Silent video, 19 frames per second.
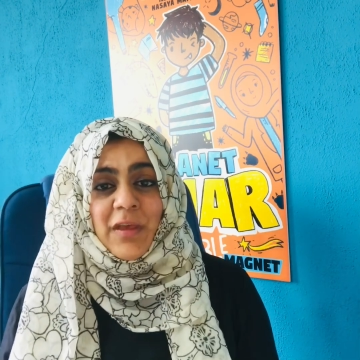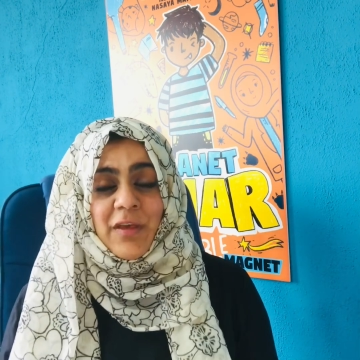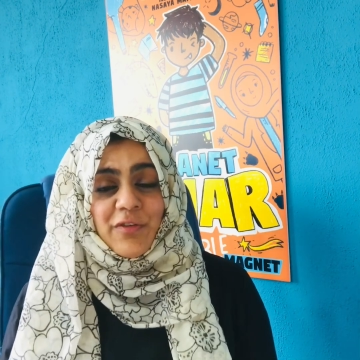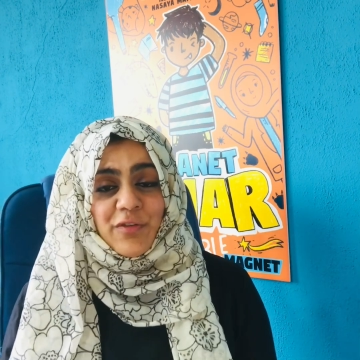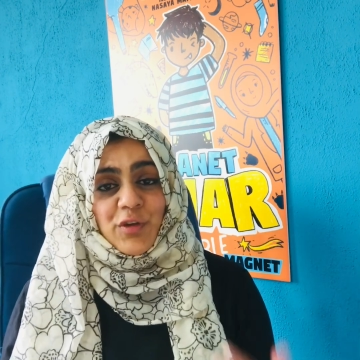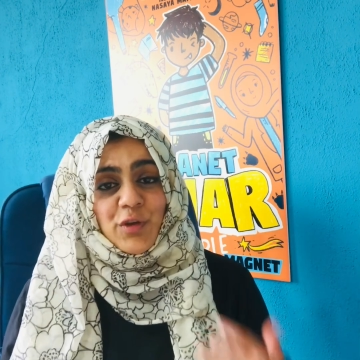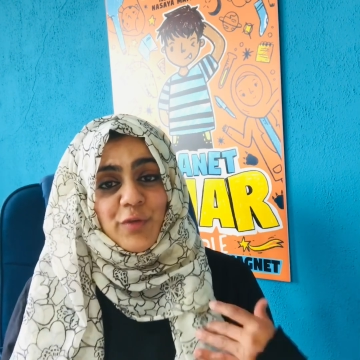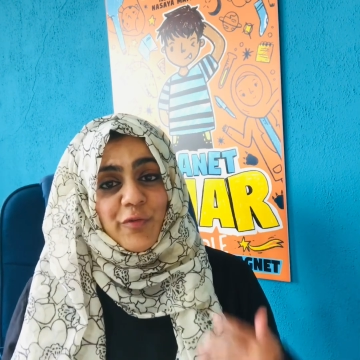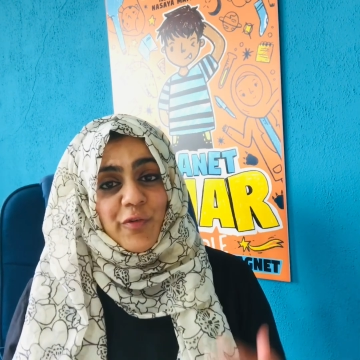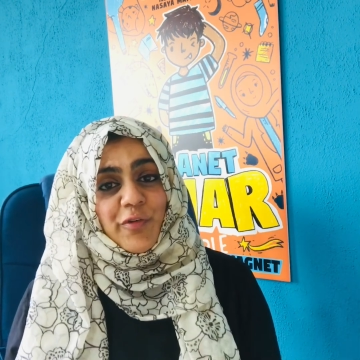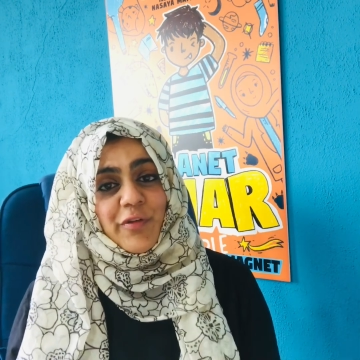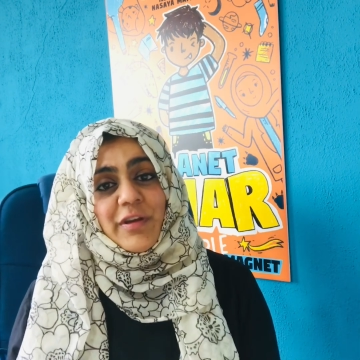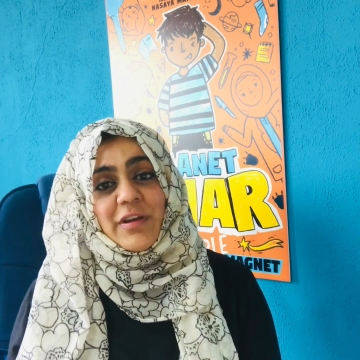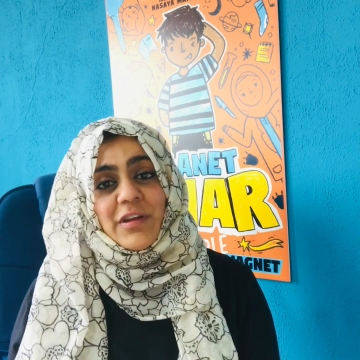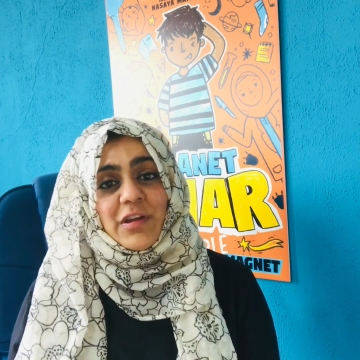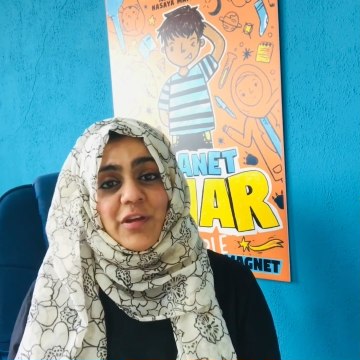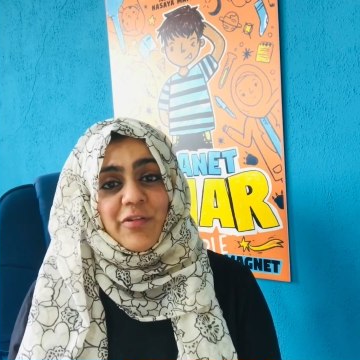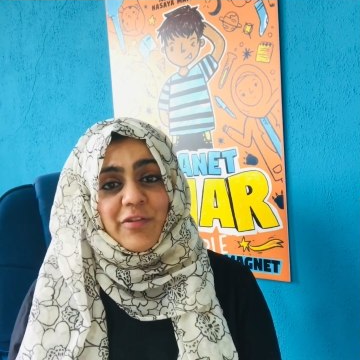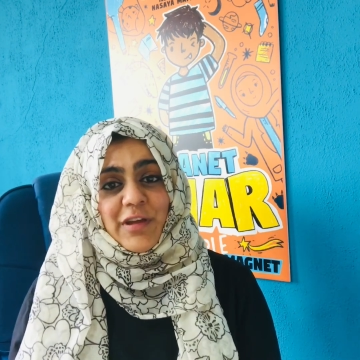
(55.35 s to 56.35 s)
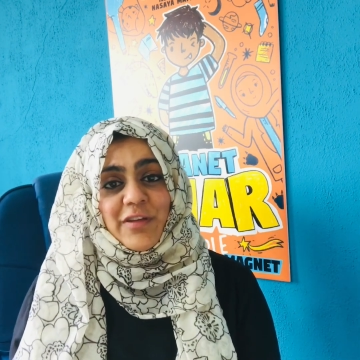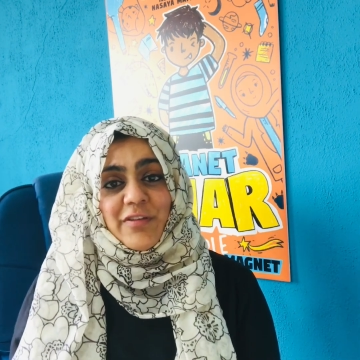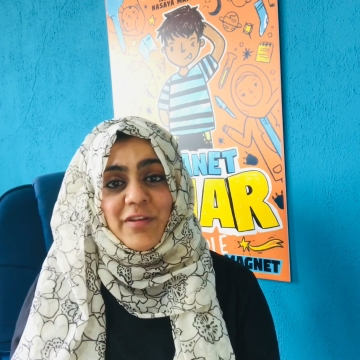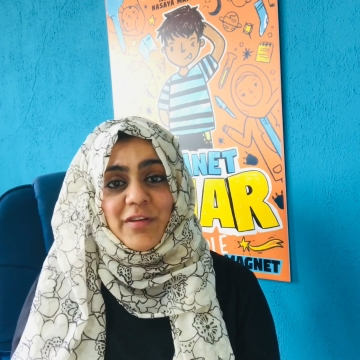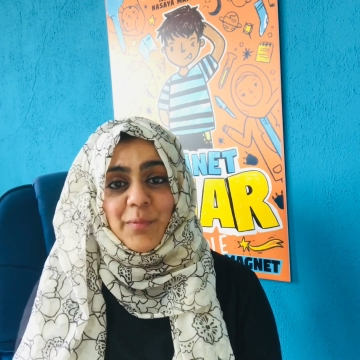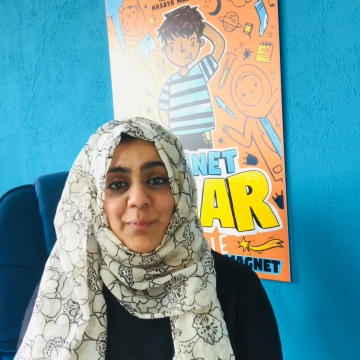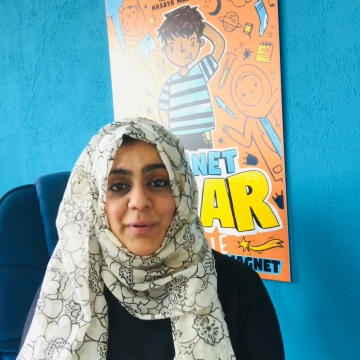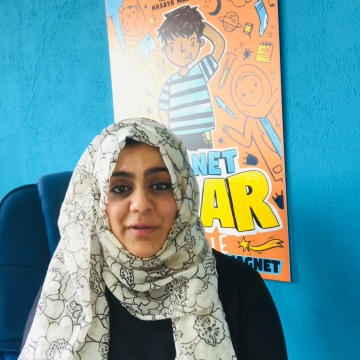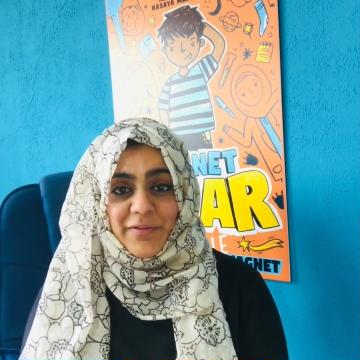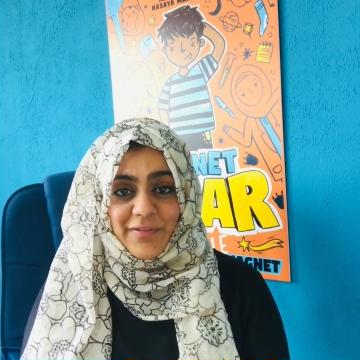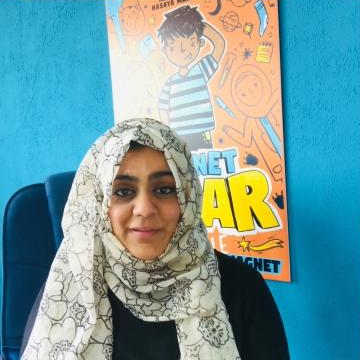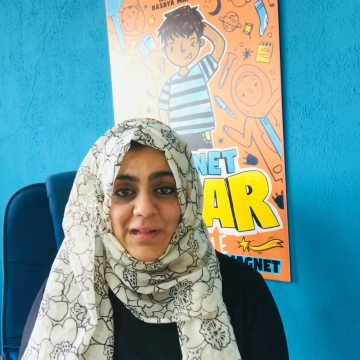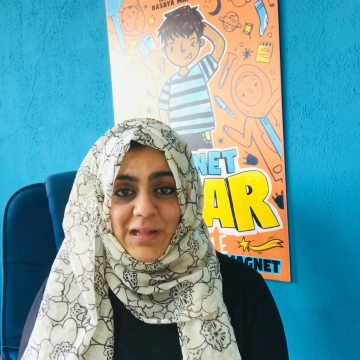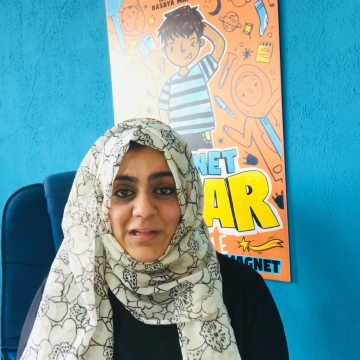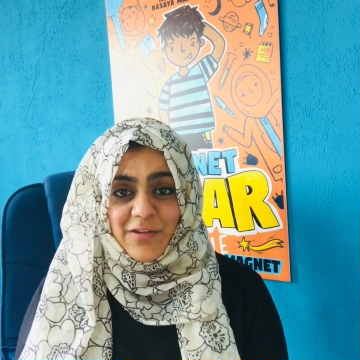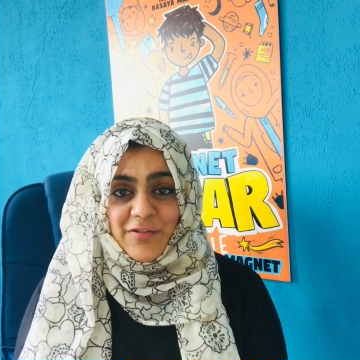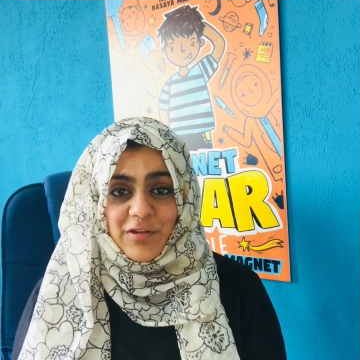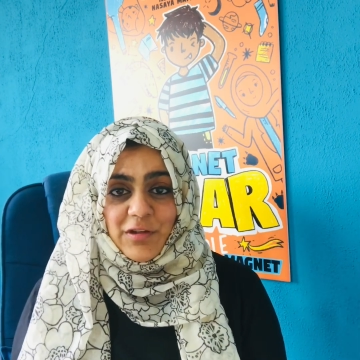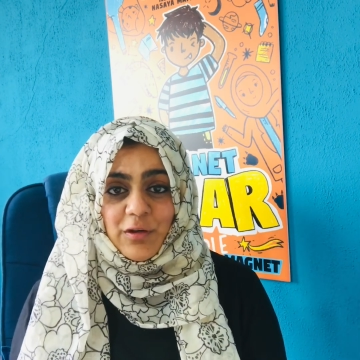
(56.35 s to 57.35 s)
So you've already created the
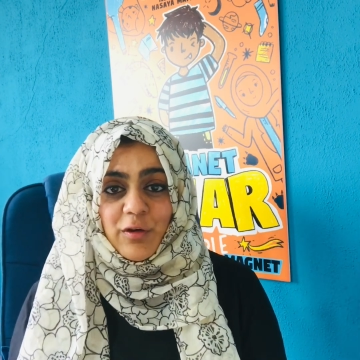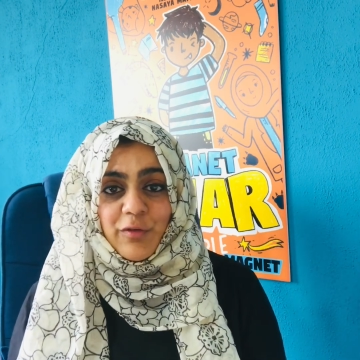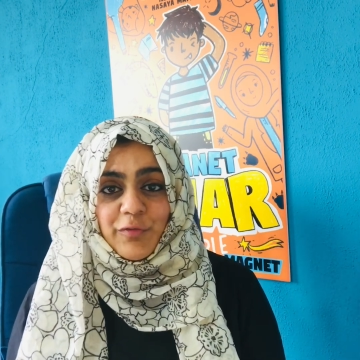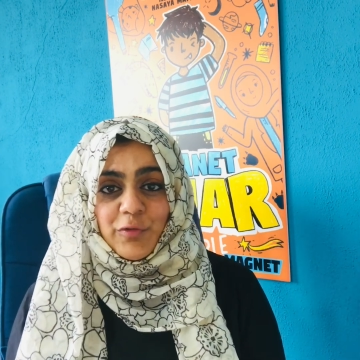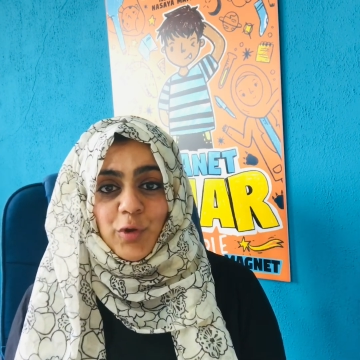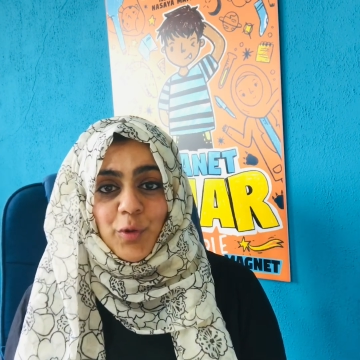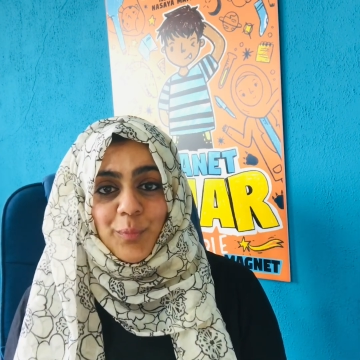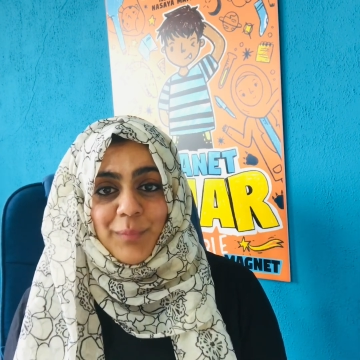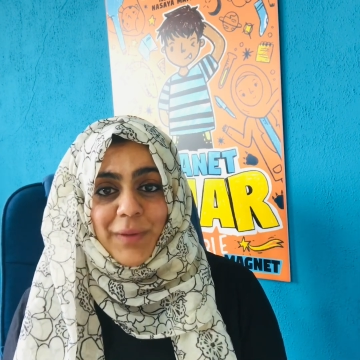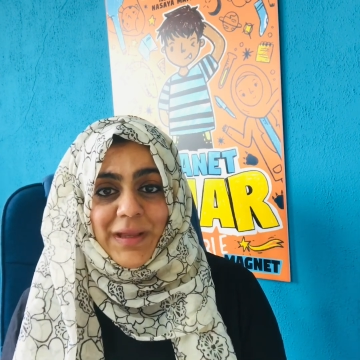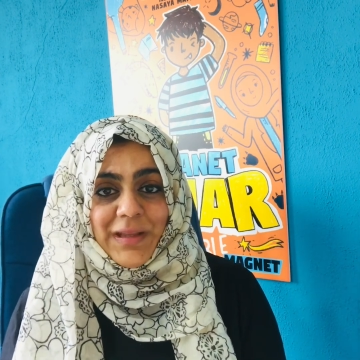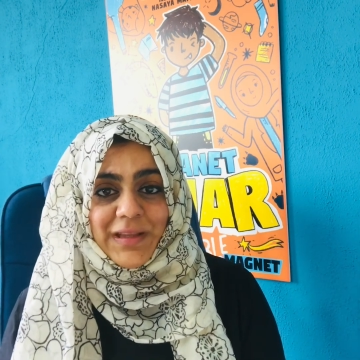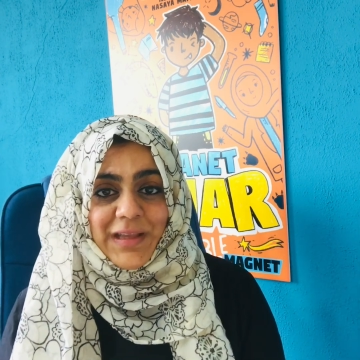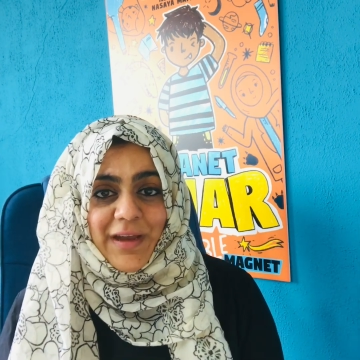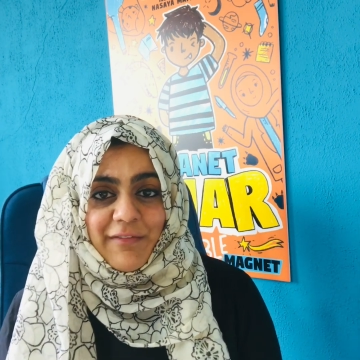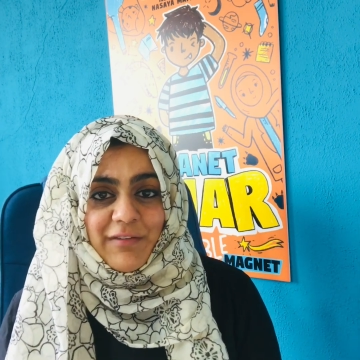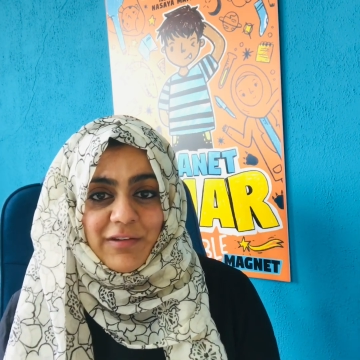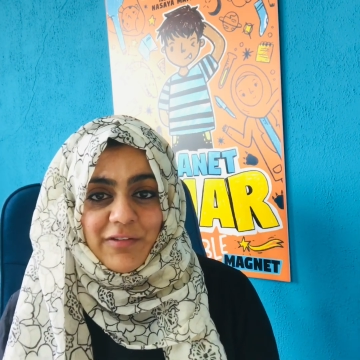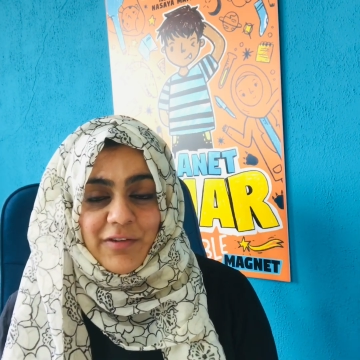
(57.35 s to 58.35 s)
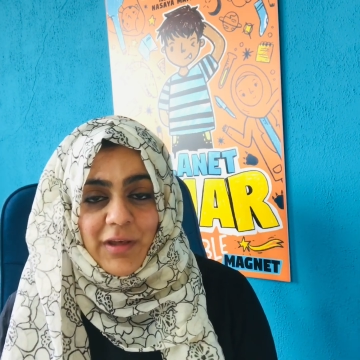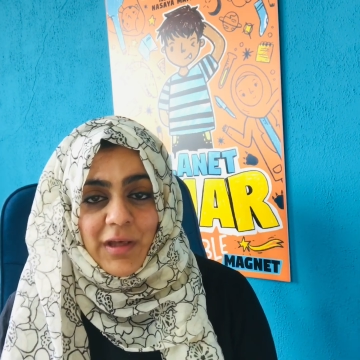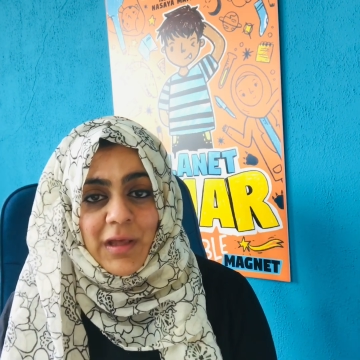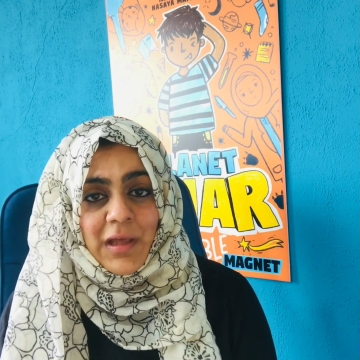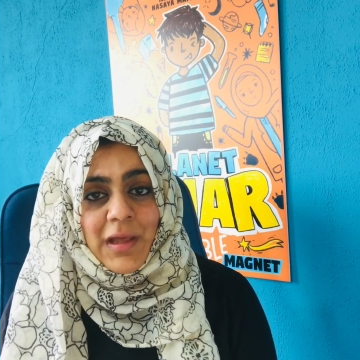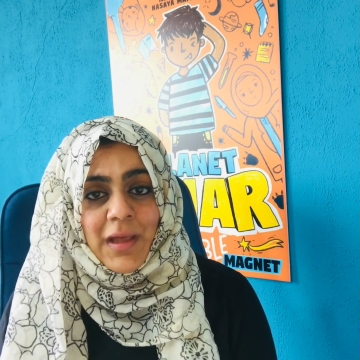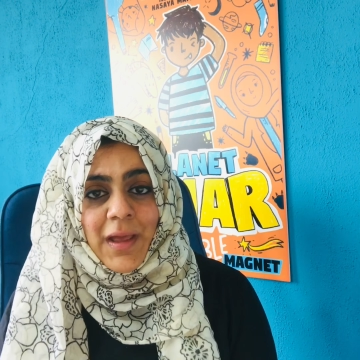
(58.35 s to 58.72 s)
personality of your main character,